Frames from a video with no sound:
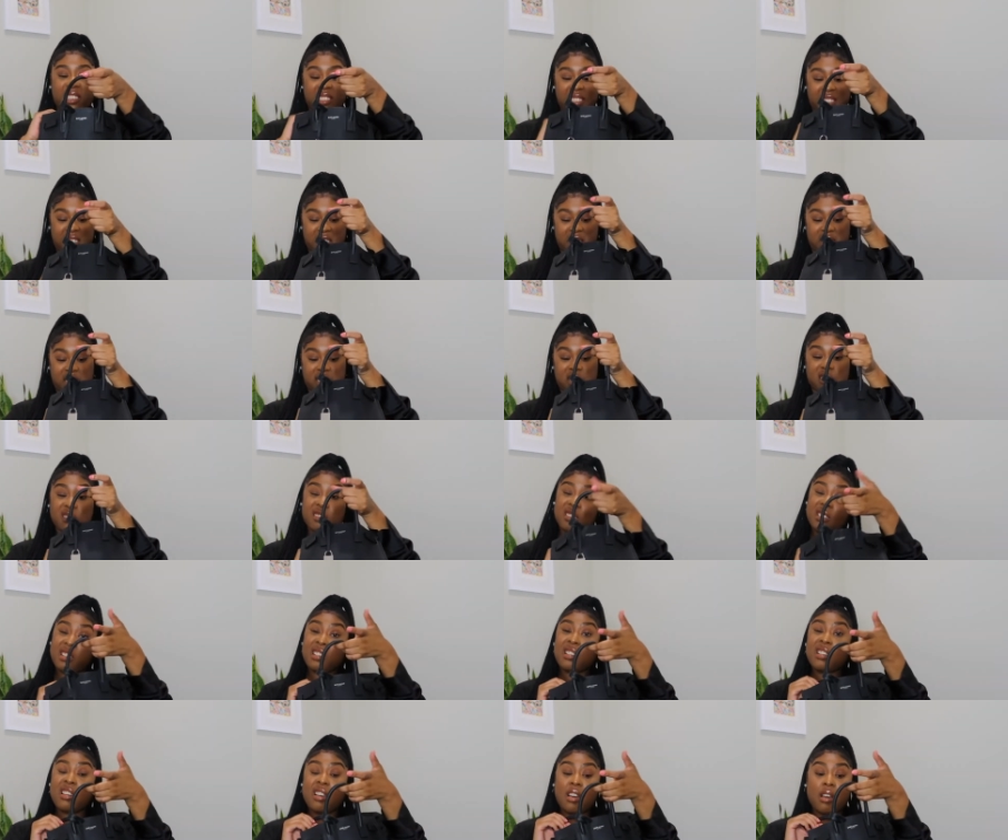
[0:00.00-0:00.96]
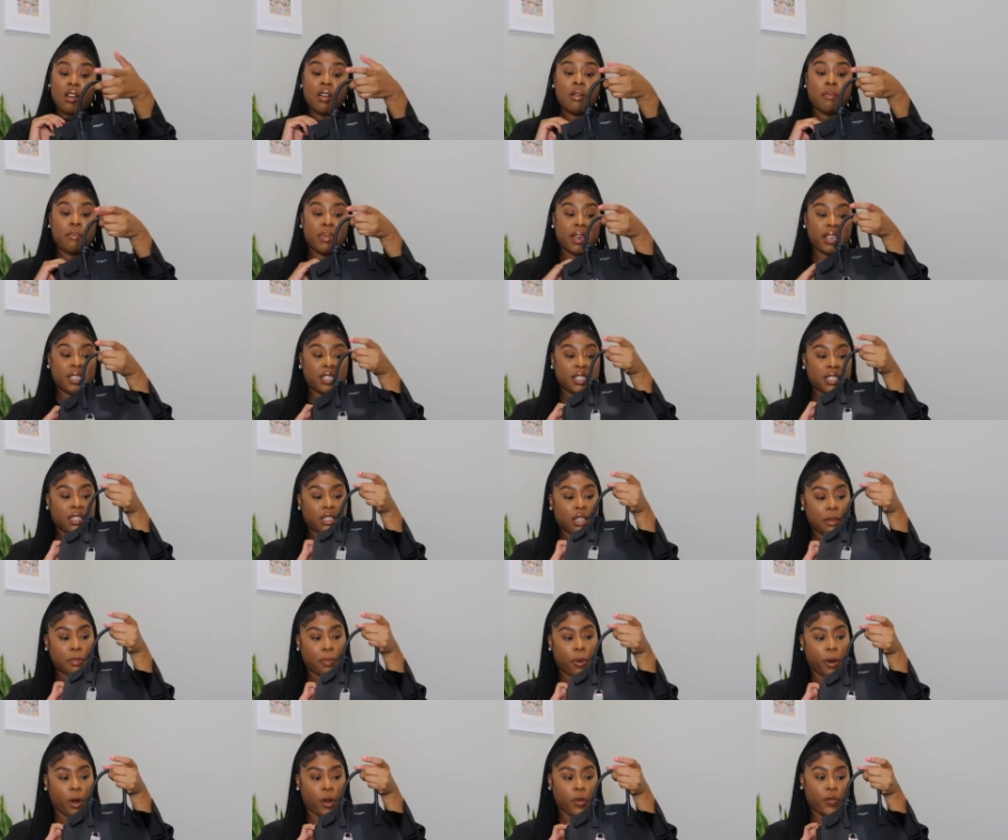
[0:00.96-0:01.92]
is in basically
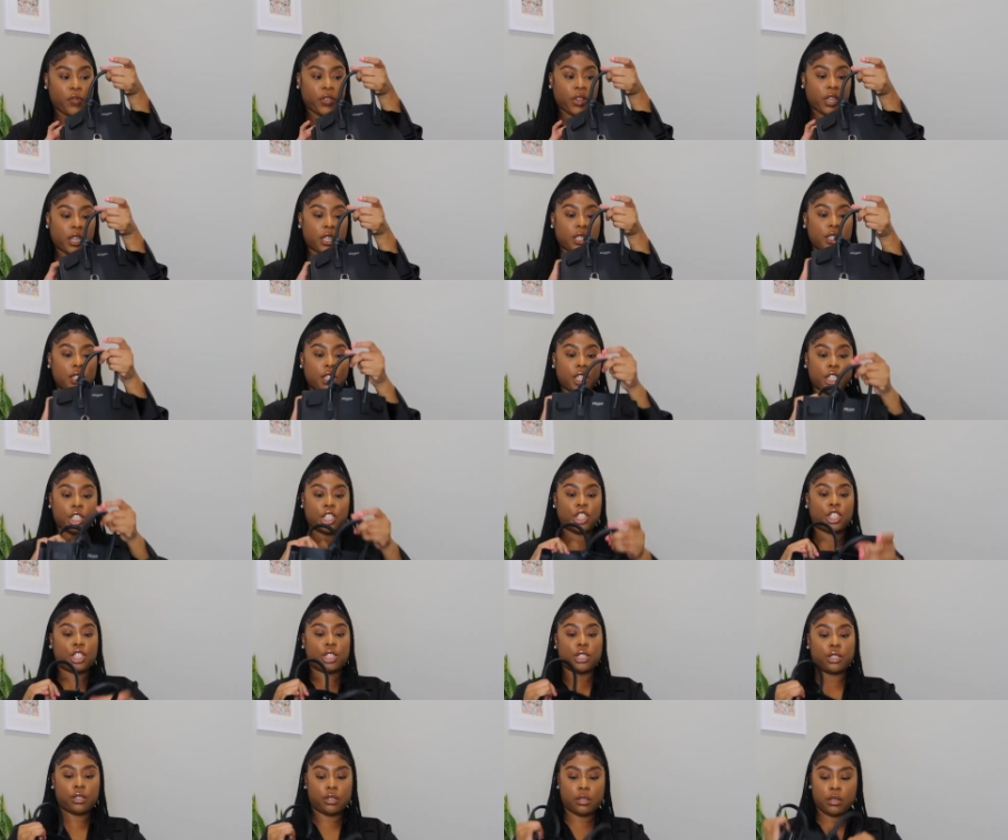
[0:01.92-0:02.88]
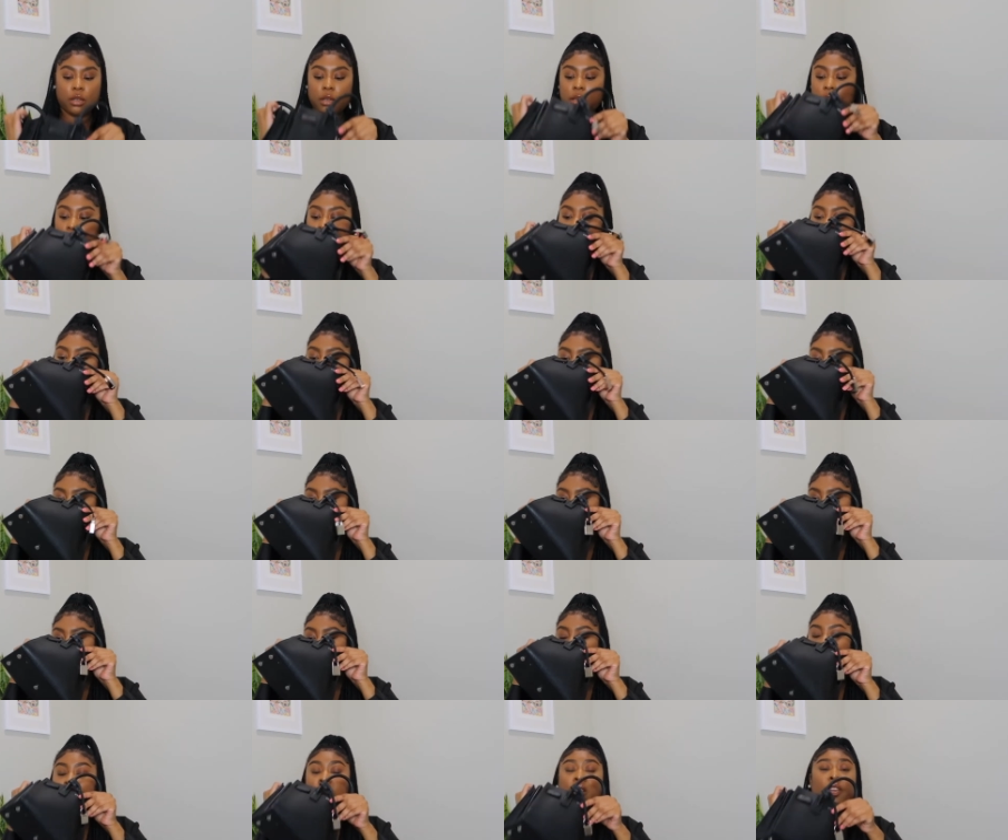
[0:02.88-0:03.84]
perfect condition.
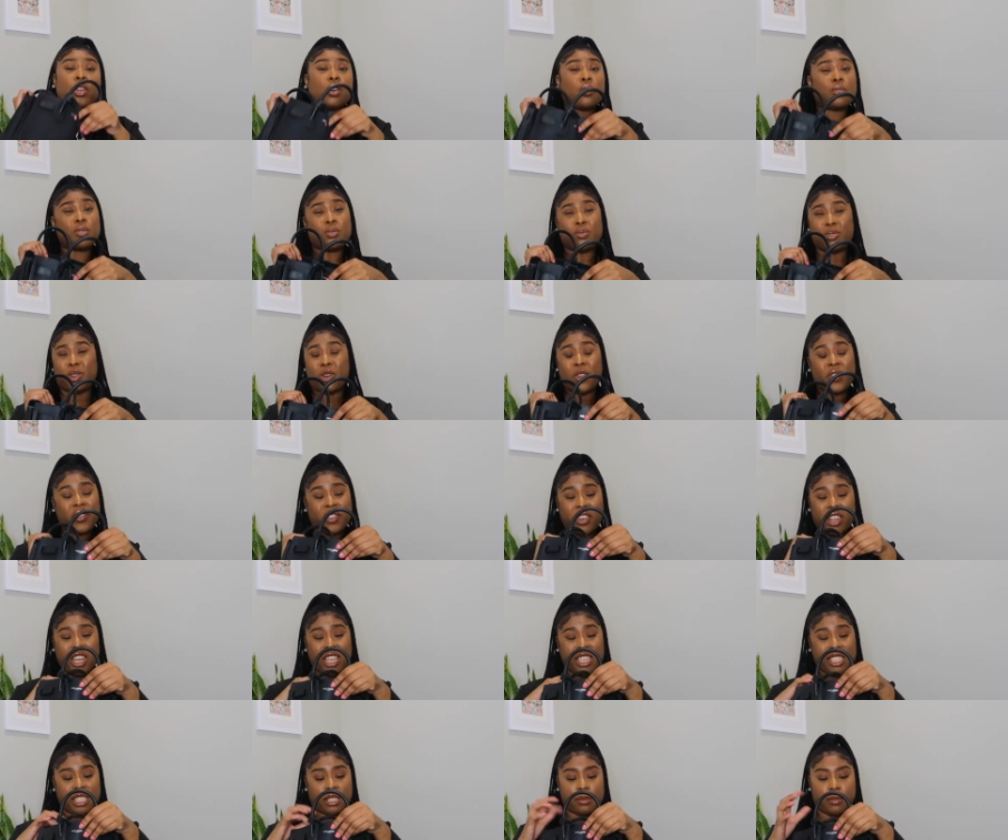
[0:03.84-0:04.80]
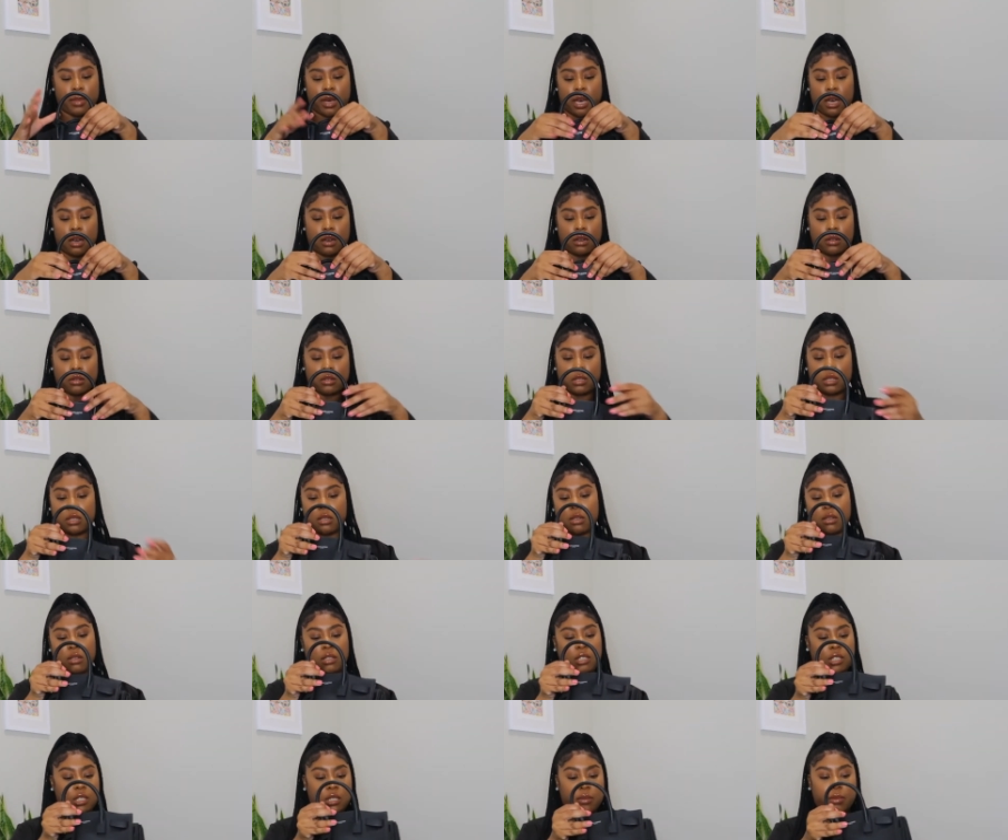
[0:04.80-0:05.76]
No funny smells,
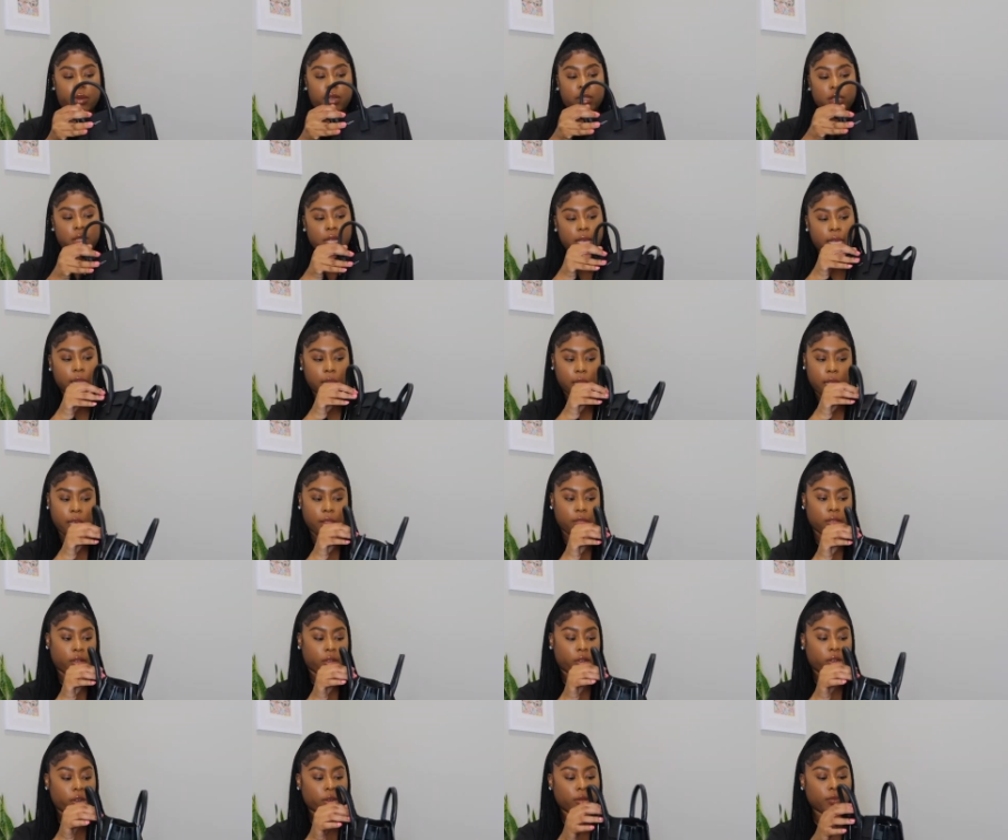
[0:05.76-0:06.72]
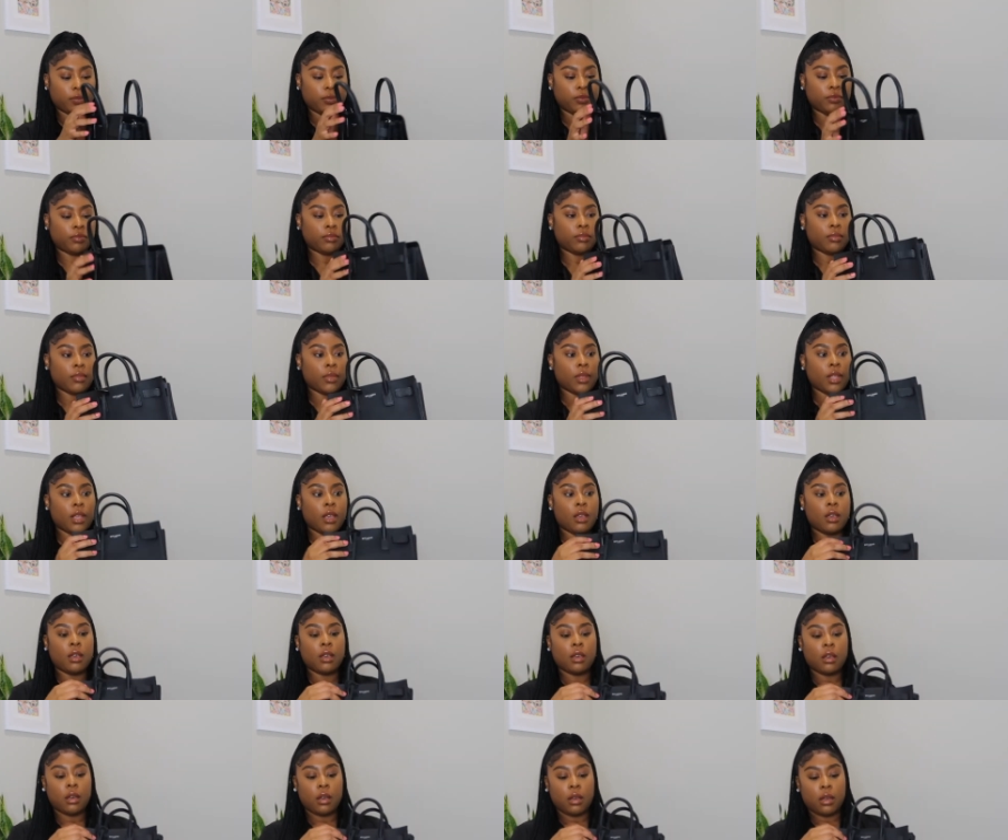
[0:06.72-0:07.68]
just smells like leather.
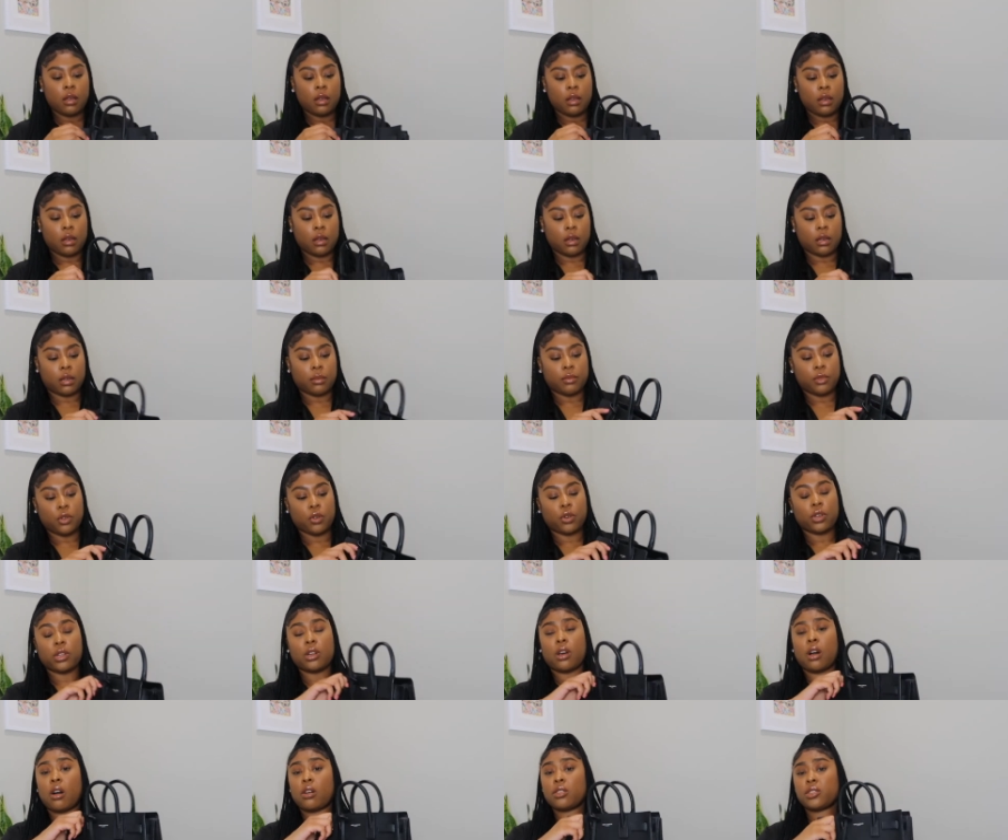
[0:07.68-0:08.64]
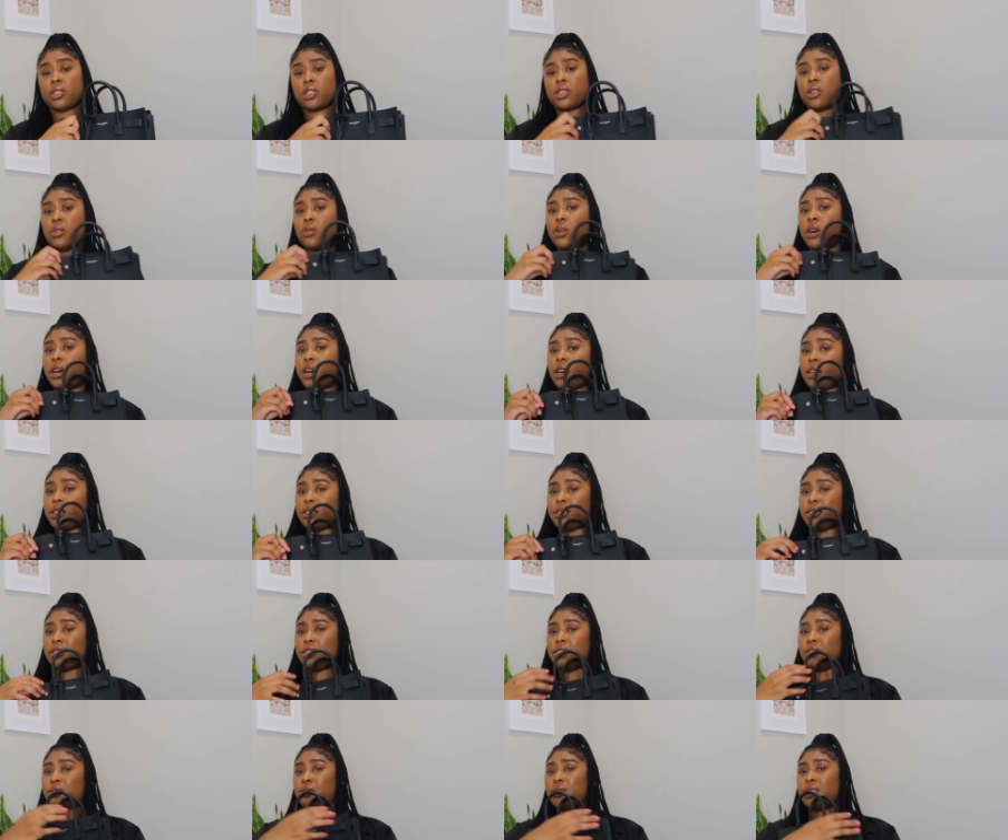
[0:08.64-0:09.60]
You can also
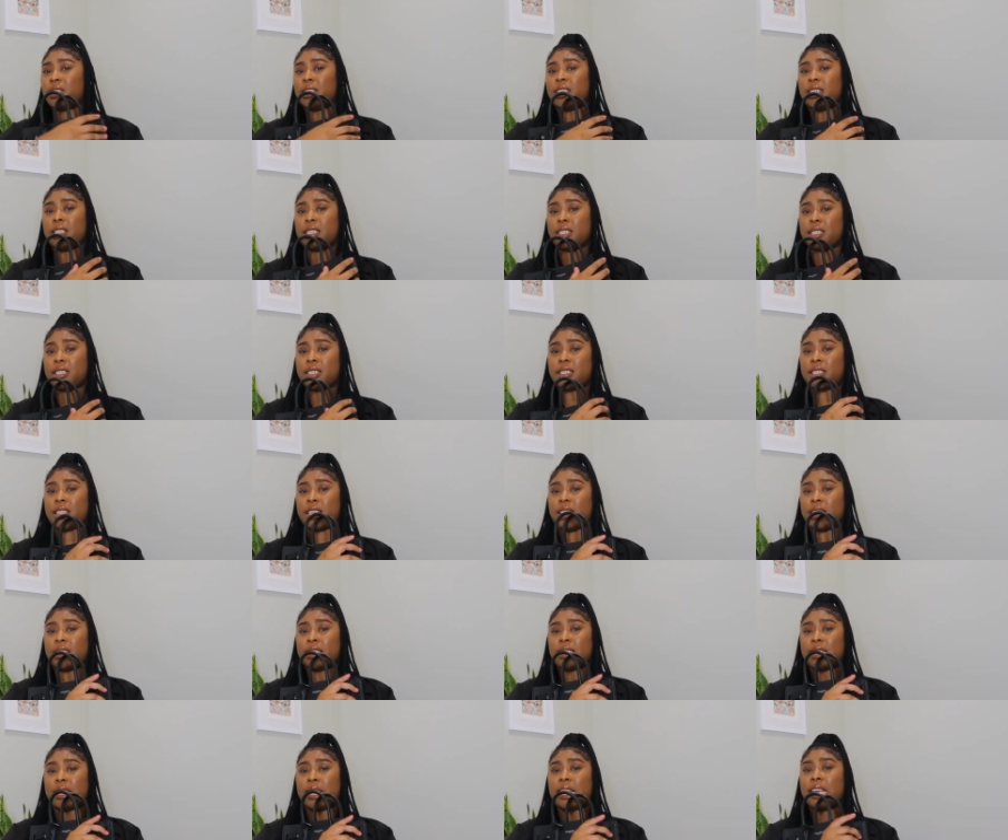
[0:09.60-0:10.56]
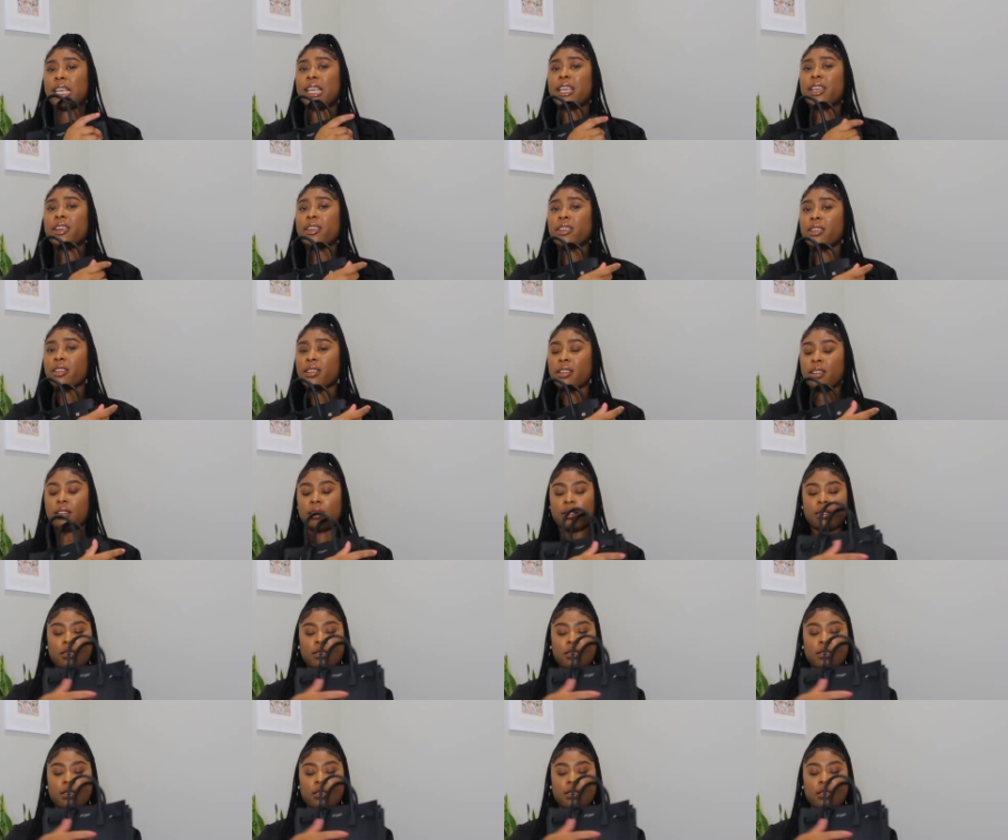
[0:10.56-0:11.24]
undo these things here